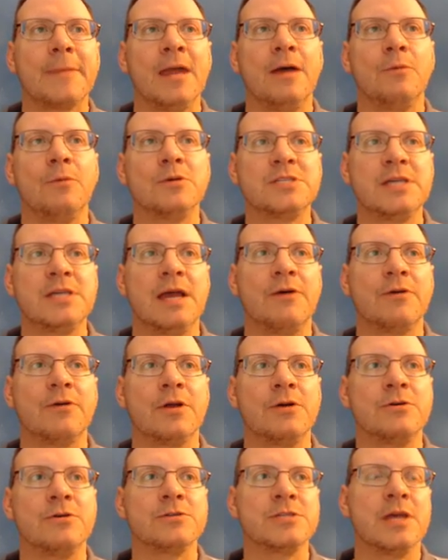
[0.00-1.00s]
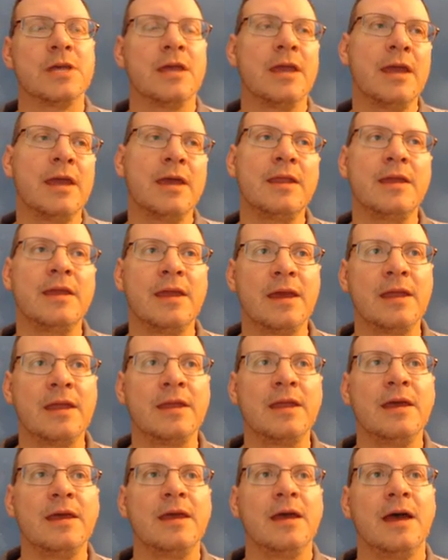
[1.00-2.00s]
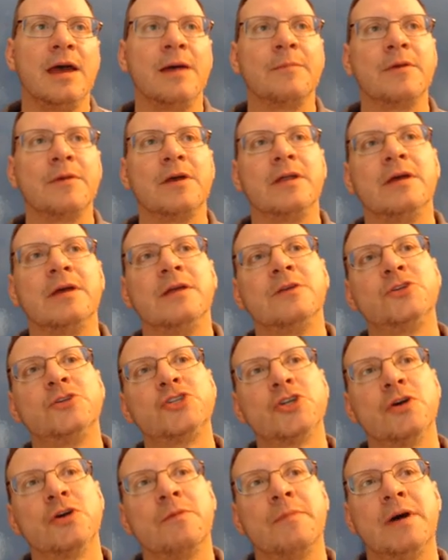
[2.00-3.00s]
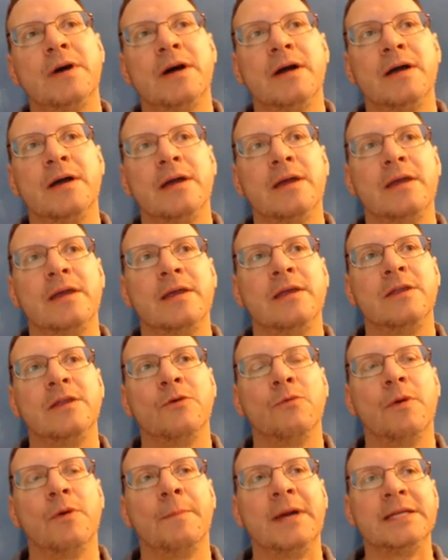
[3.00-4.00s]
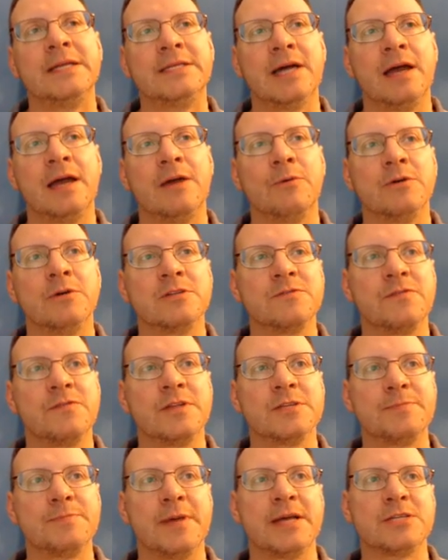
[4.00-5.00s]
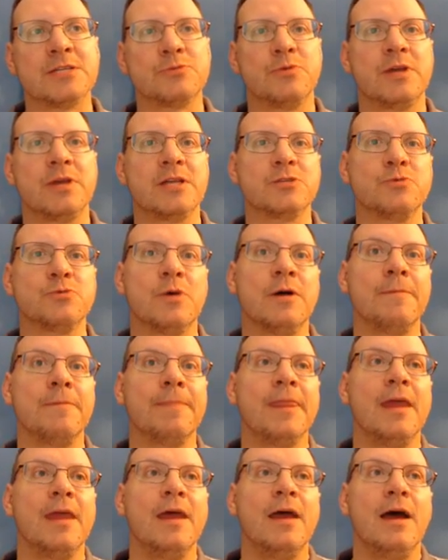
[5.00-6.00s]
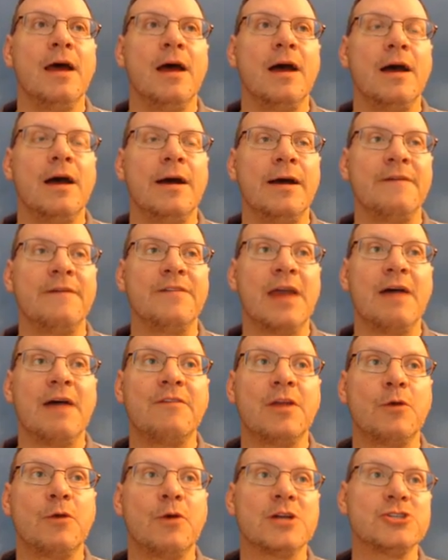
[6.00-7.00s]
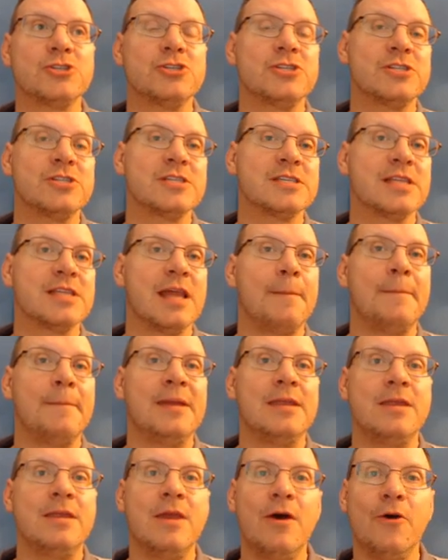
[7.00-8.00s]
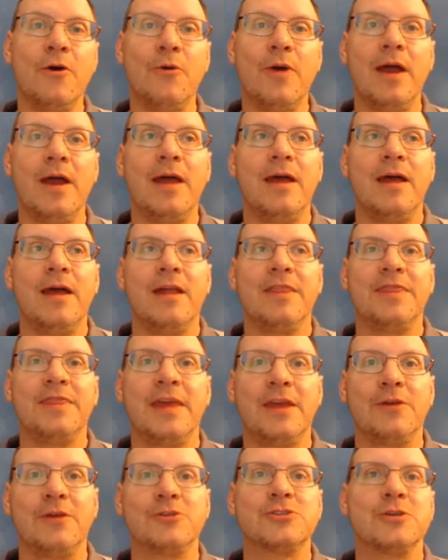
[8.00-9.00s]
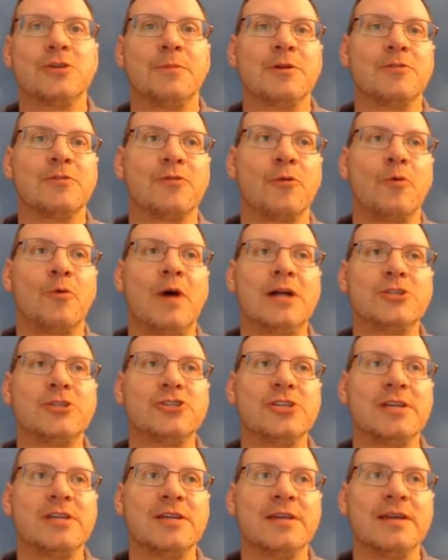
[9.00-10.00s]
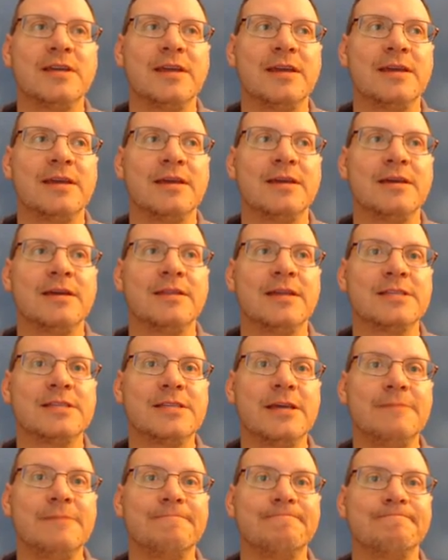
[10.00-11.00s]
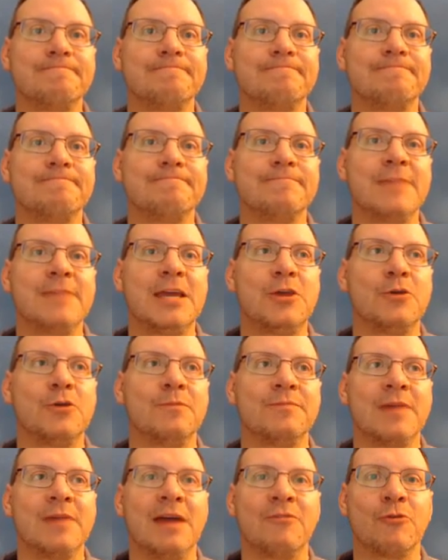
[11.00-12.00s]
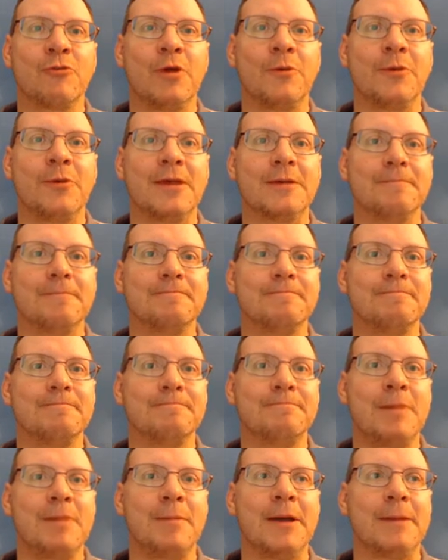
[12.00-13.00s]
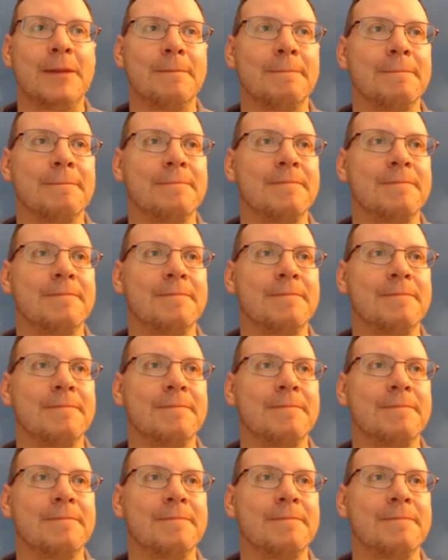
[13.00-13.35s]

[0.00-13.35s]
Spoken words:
We'll see how it goes. And again, I'm going to show my, what my diet was for this past week as well. If you have any questions, just let me know. Thank you so much for watching. And that's it. Thank you. Have a great week. Bye-bye.